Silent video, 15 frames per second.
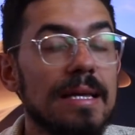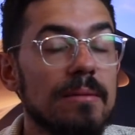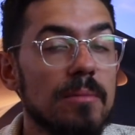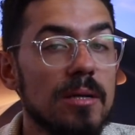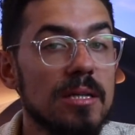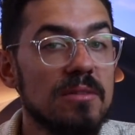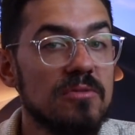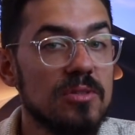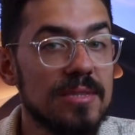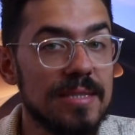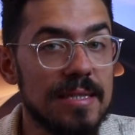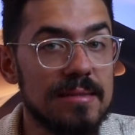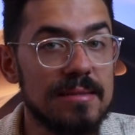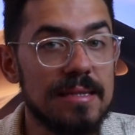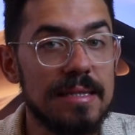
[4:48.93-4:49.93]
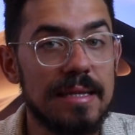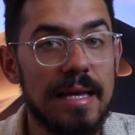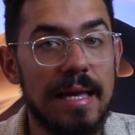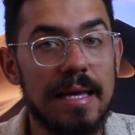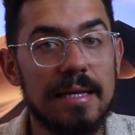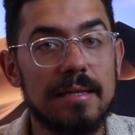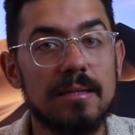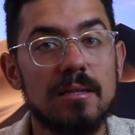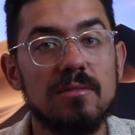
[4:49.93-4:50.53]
and money for testing and